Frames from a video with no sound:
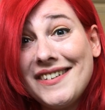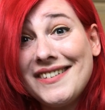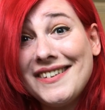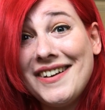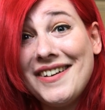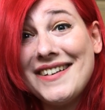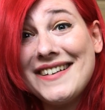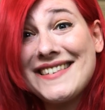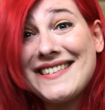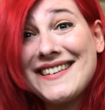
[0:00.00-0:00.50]
you
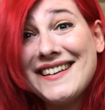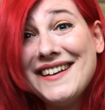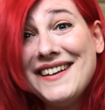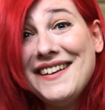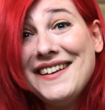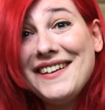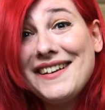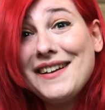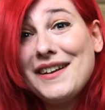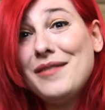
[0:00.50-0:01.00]
hadn't noticed.
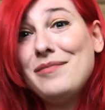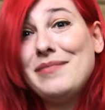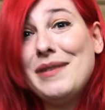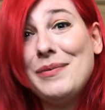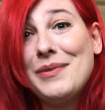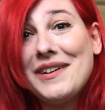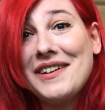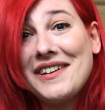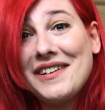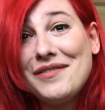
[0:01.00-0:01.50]
And
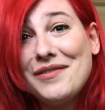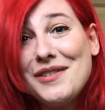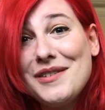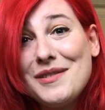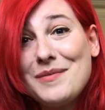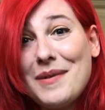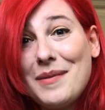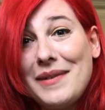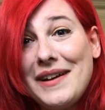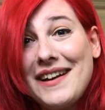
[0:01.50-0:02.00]
people get
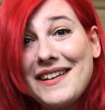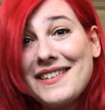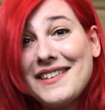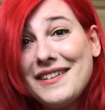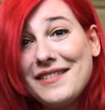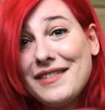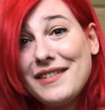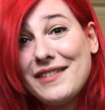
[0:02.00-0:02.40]
confused about my accent.